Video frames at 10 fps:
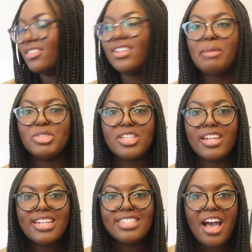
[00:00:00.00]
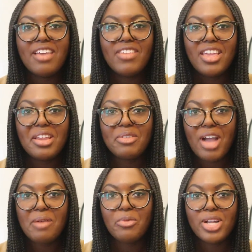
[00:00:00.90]
I'm just gonna dive in and
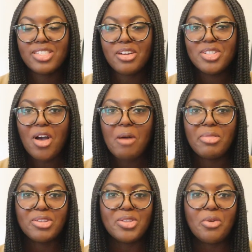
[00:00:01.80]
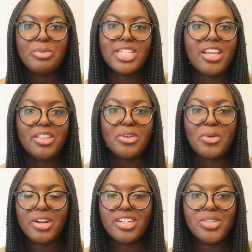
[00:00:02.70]
grab what's on top. There's no particular
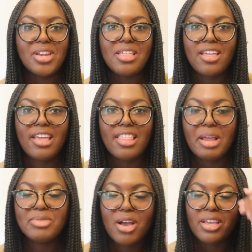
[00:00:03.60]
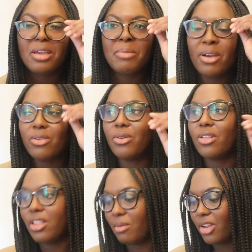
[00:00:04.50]
order to anything that I'm talking about or
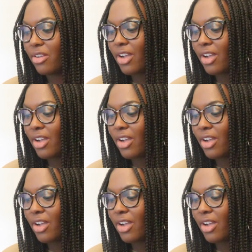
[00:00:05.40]
that I'm gonna